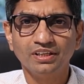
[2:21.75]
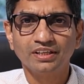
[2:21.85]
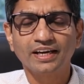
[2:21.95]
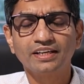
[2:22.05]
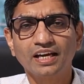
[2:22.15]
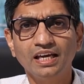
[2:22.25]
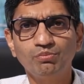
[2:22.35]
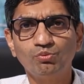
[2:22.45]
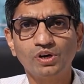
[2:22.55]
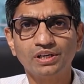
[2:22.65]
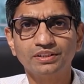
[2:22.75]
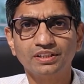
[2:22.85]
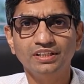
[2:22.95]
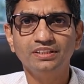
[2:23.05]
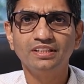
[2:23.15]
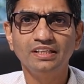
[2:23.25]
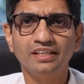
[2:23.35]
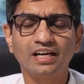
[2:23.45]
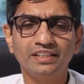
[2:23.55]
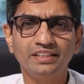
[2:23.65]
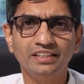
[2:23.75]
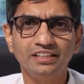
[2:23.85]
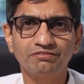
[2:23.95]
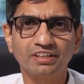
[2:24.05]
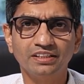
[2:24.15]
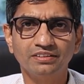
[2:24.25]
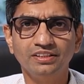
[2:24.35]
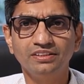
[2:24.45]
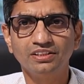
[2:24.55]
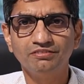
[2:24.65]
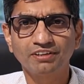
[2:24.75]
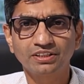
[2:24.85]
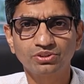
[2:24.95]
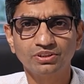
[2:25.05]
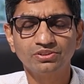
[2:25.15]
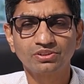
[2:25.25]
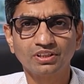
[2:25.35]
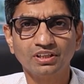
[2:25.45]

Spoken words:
can help one easily identify these infections